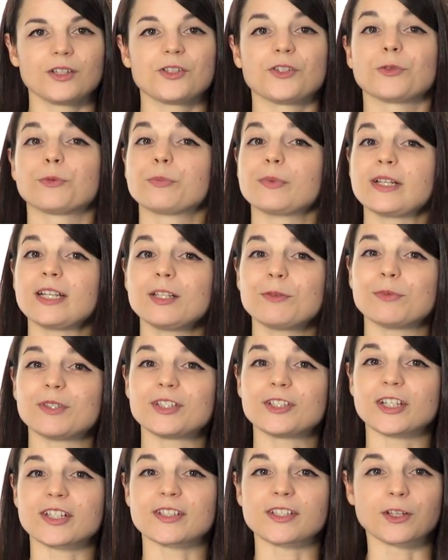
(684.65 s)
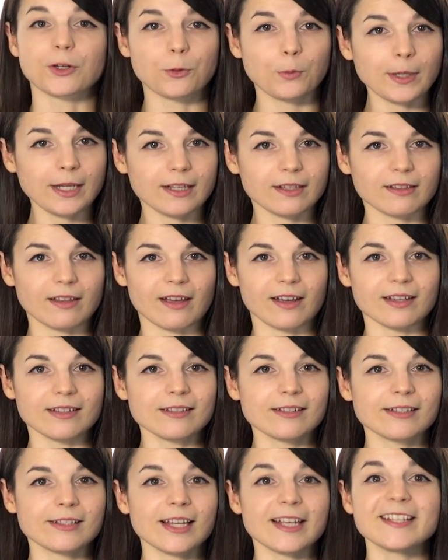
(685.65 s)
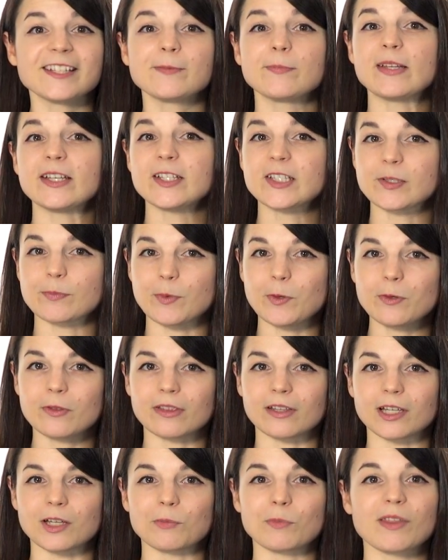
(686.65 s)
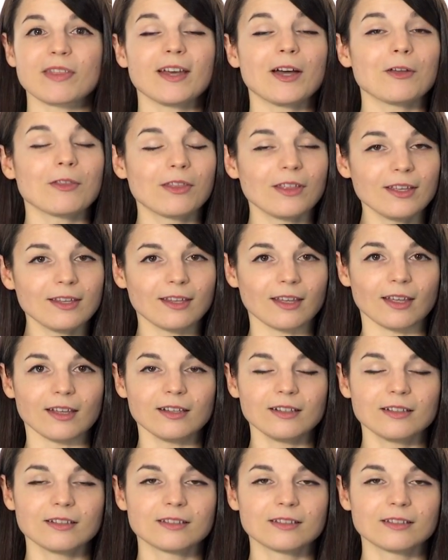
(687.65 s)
to read with just a quick glance and speak smoothly without thinking,